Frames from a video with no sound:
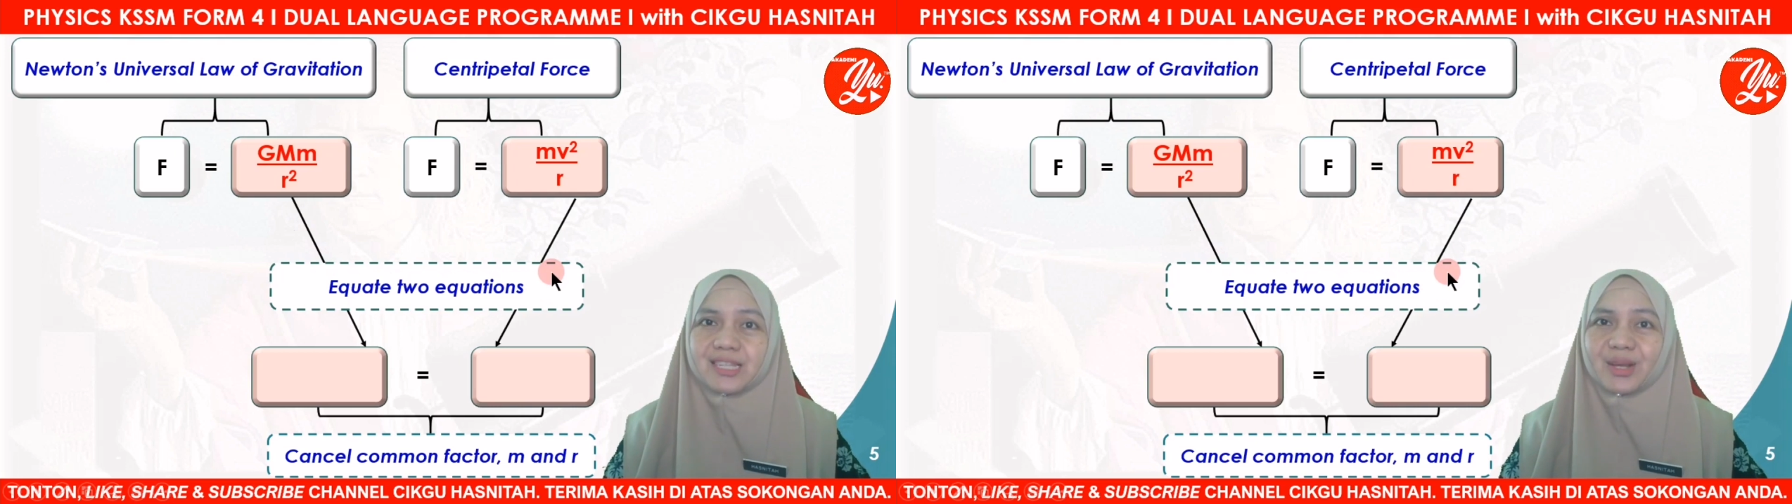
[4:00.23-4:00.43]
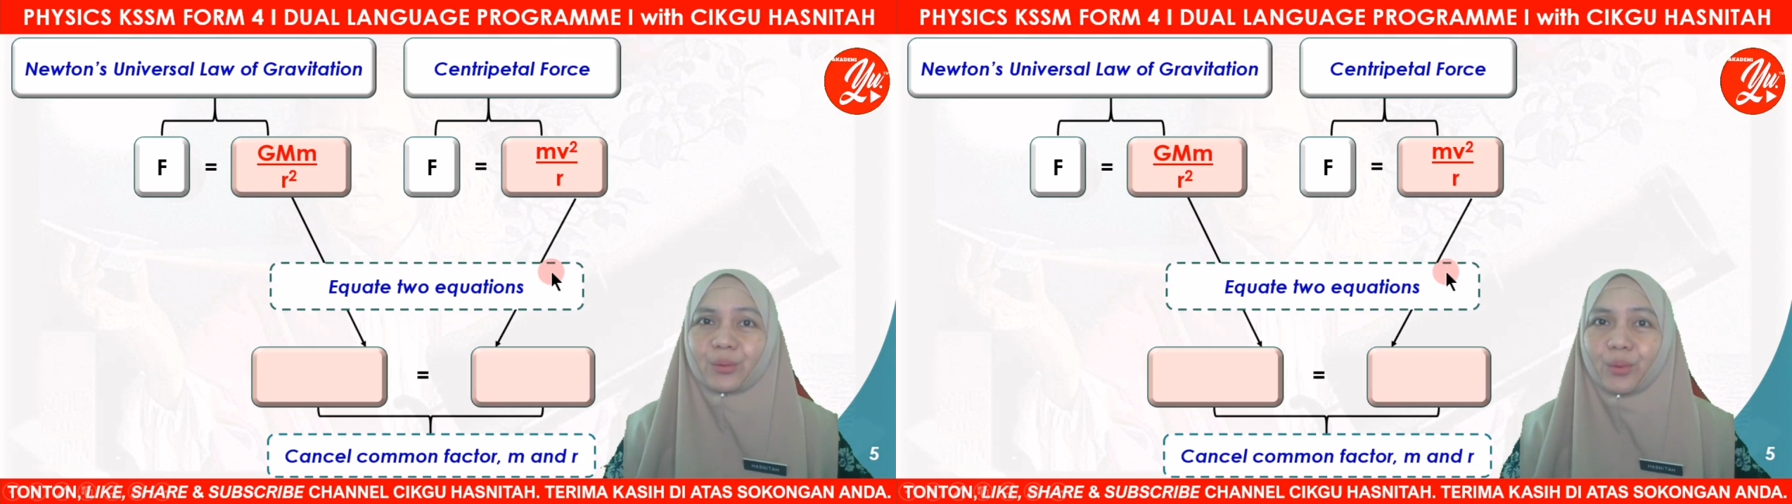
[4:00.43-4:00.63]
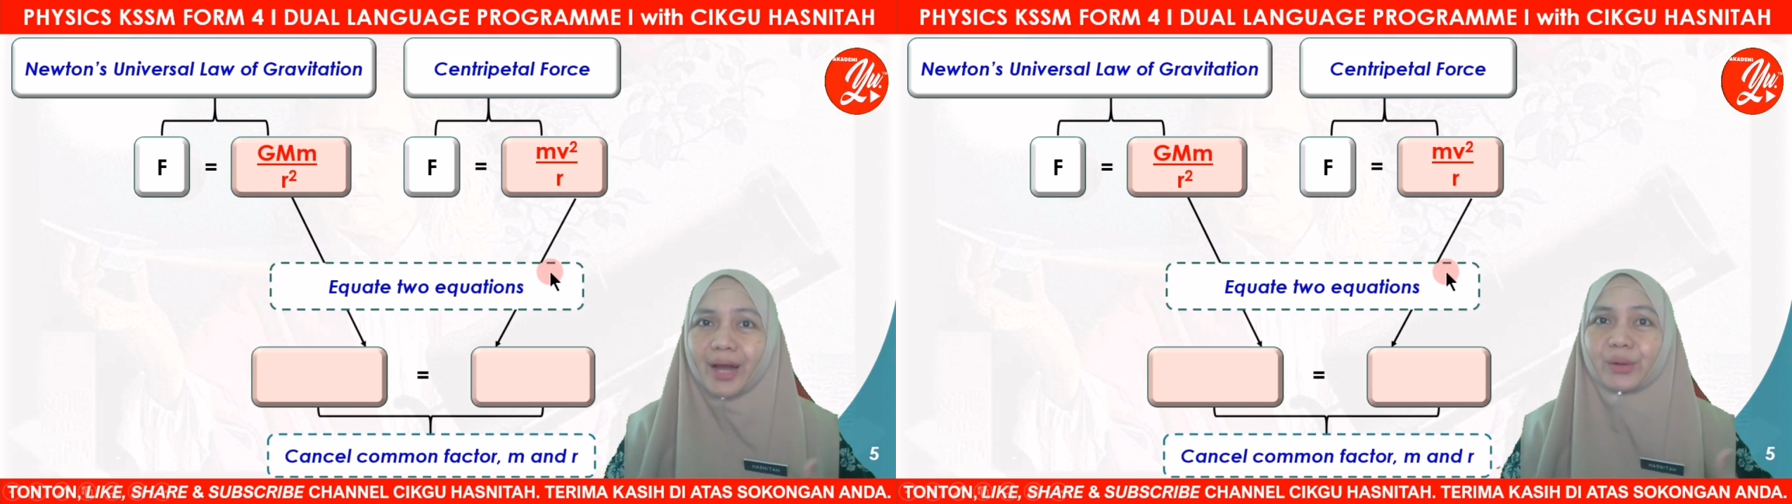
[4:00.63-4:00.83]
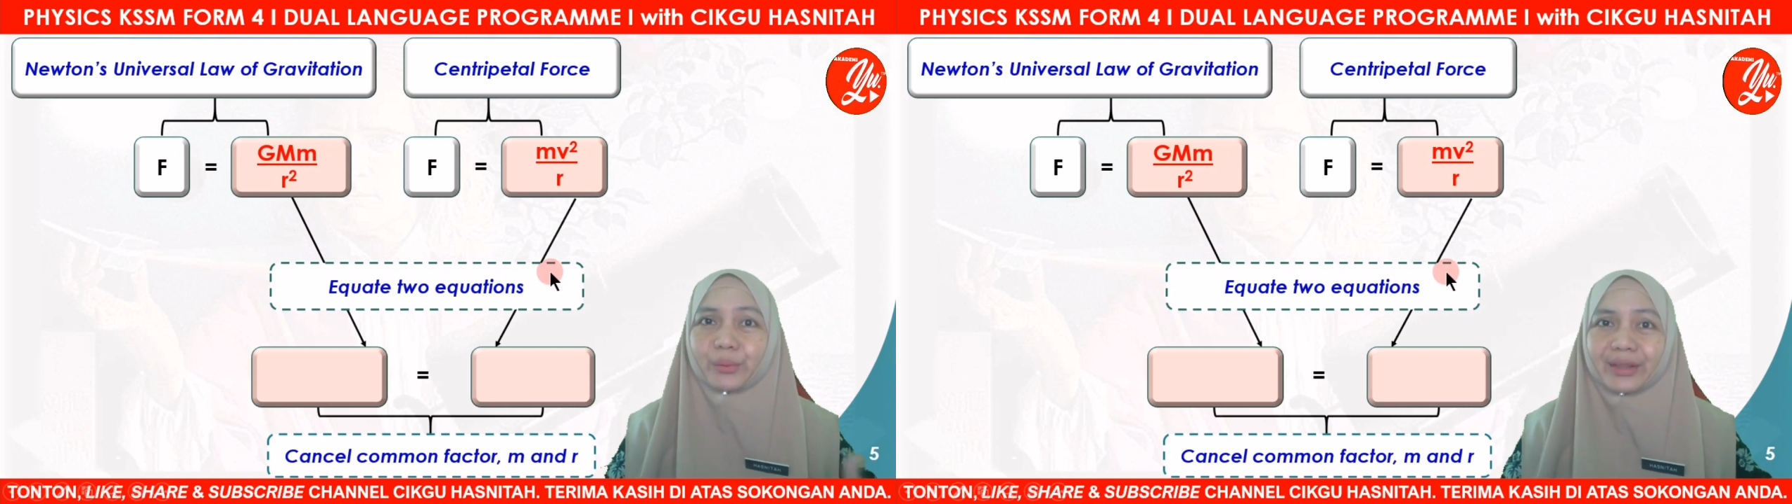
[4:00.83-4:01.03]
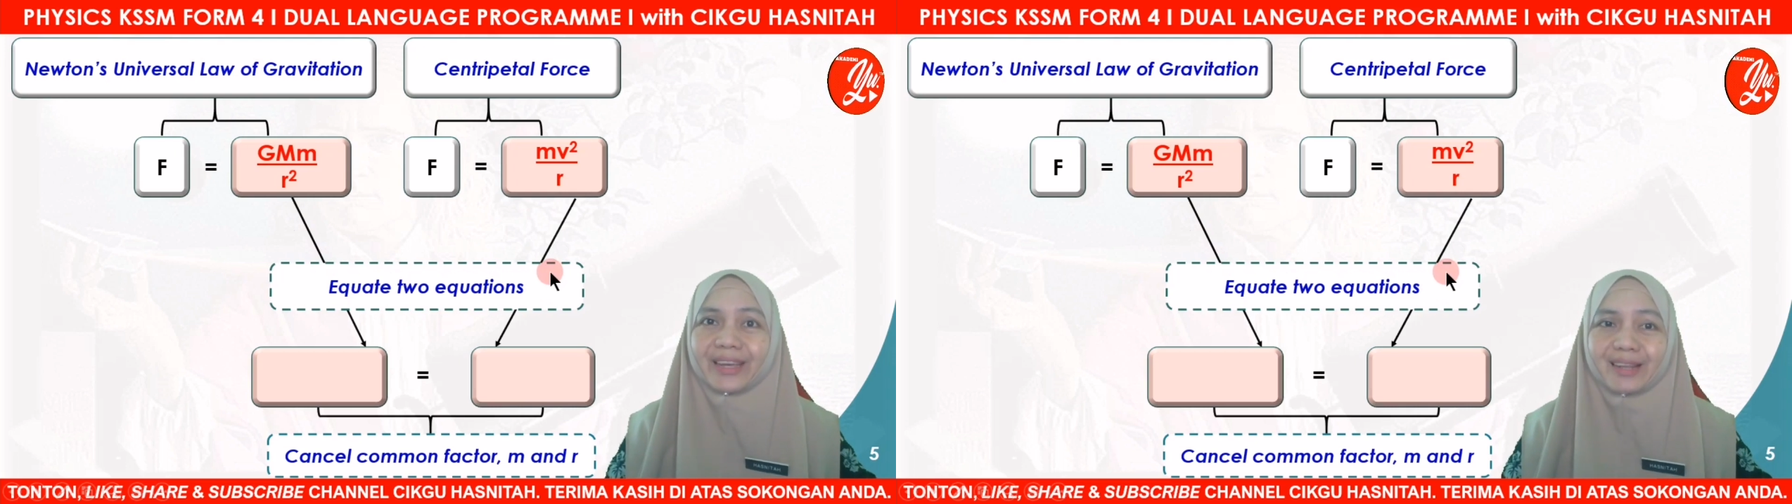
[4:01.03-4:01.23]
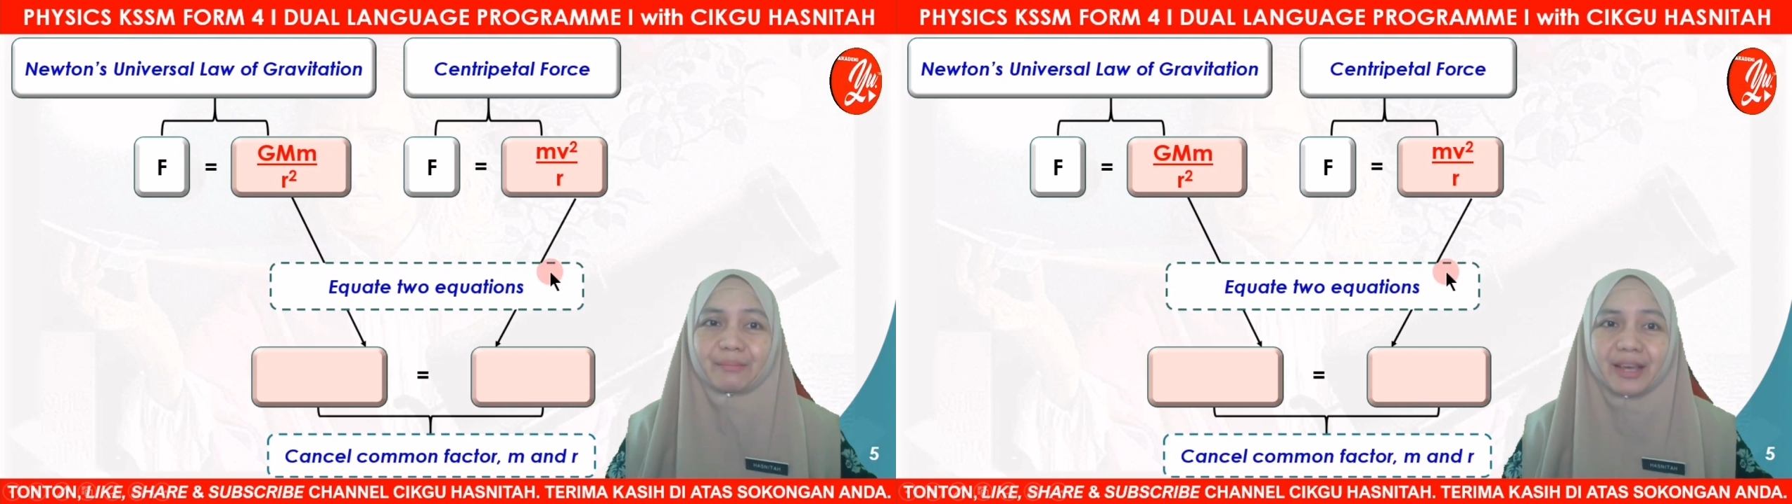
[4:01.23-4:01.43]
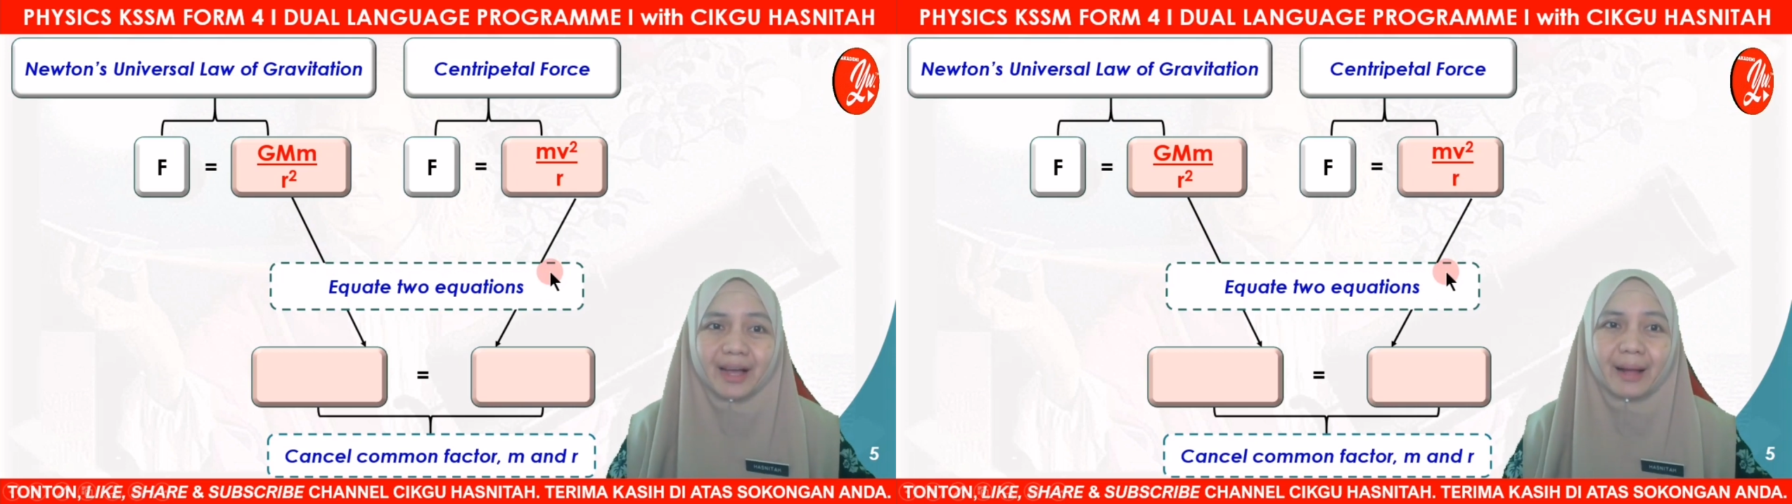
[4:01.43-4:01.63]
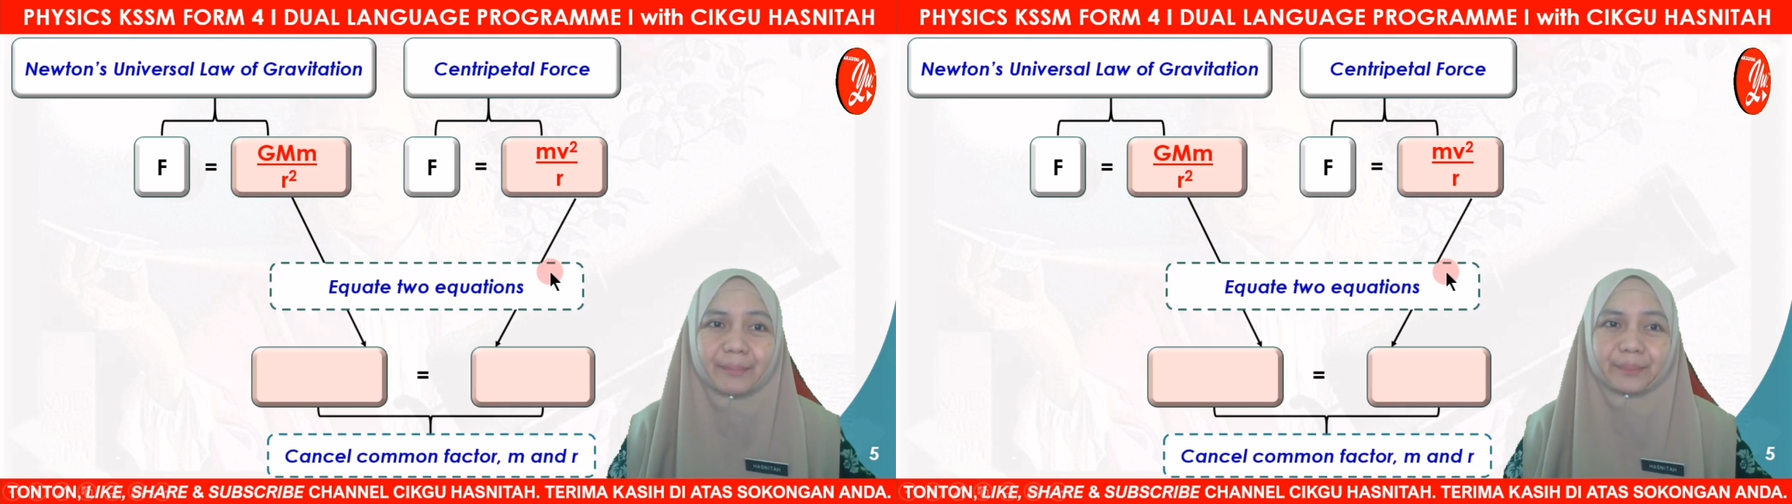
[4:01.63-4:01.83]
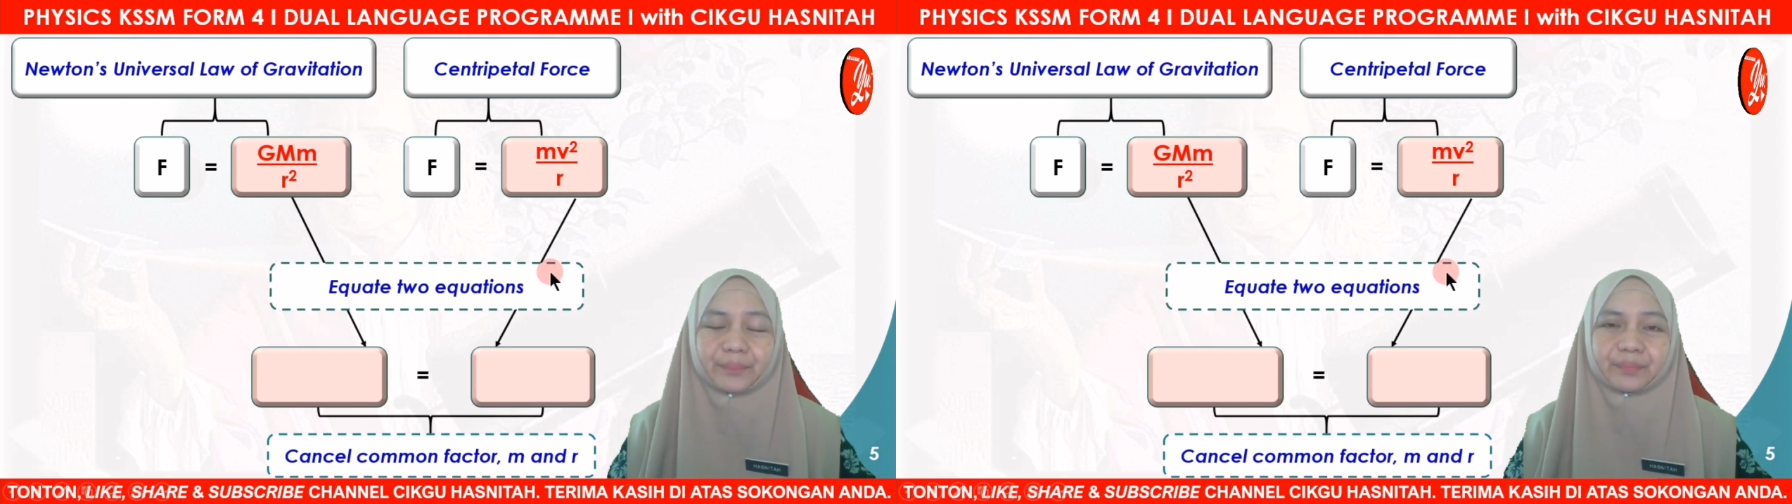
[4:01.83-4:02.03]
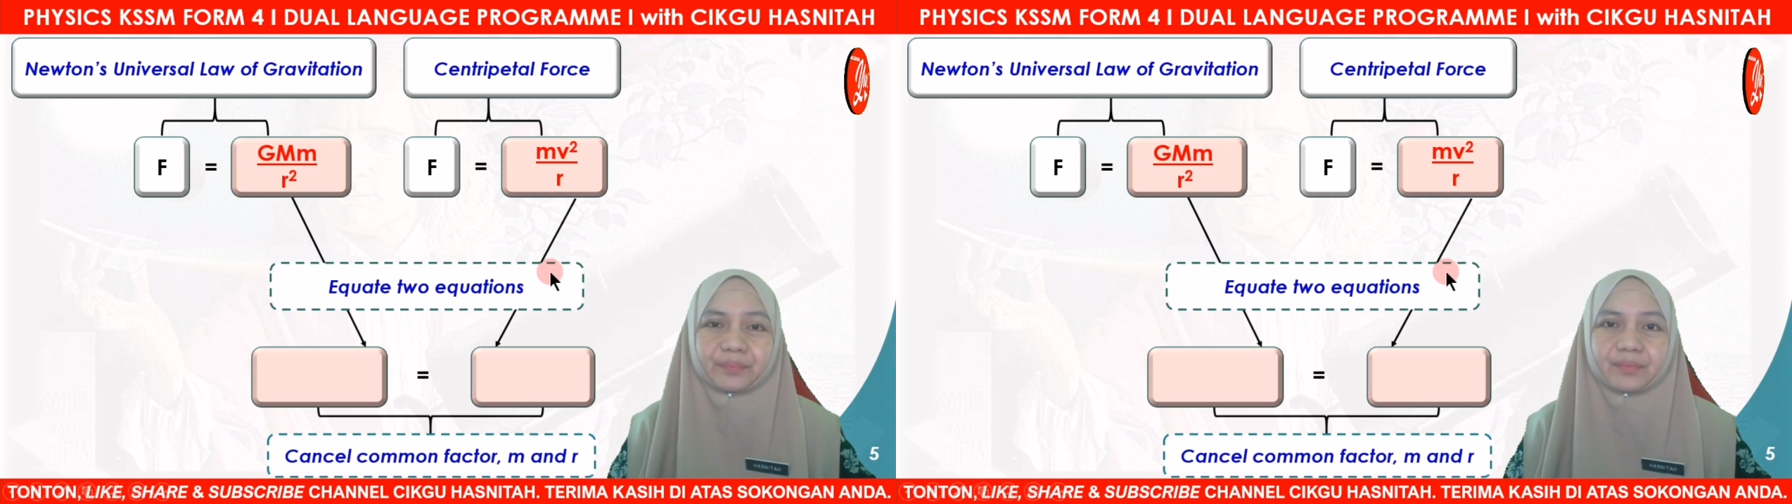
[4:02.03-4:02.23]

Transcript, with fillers: so what will it become